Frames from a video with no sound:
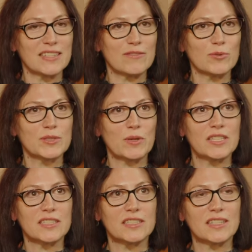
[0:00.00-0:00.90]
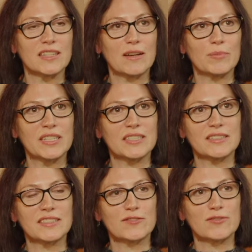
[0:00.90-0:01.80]
I've always wondered that bit in
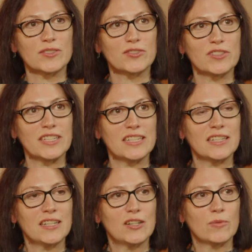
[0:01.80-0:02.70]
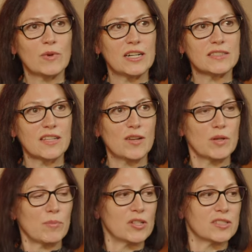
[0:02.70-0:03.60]
Silver on the Tree where Simon
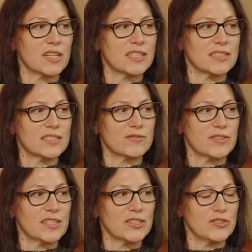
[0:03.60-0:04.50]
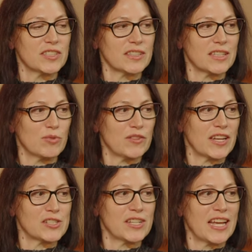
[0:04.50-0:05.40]
apologises for using the
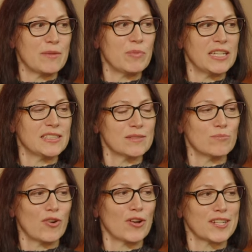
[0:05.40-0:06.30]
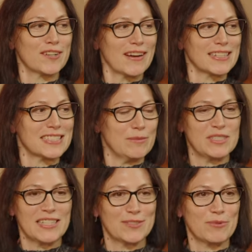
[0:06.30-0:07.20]
abbreviation APs and Bron corrects him and
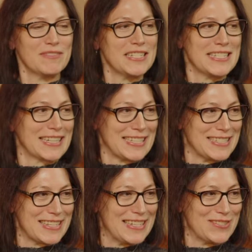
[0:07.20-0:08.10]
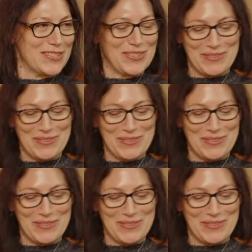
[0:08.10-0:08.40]
says, we read Dickens here too